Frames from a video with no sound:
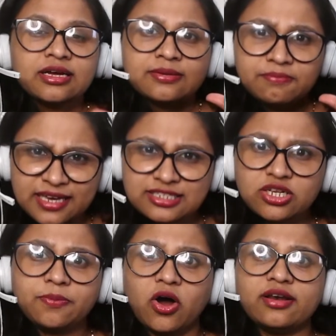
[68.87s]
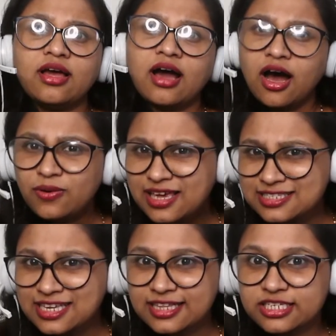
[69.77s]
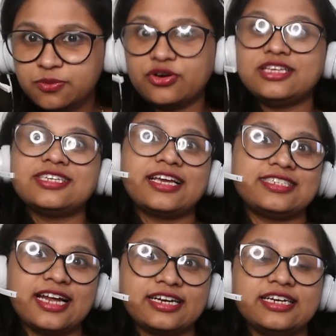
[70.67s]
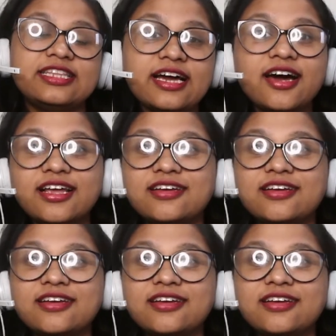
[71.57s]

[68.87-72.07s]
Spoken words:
Based upon how easily these proteins are extracted, they are